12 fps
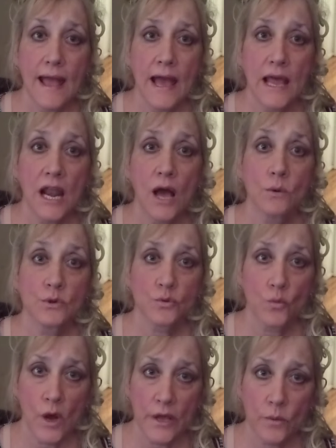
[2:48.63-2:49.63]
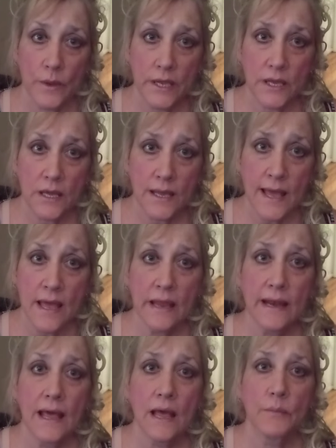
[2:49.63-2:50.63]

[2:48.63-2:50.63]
and I was wide awake again.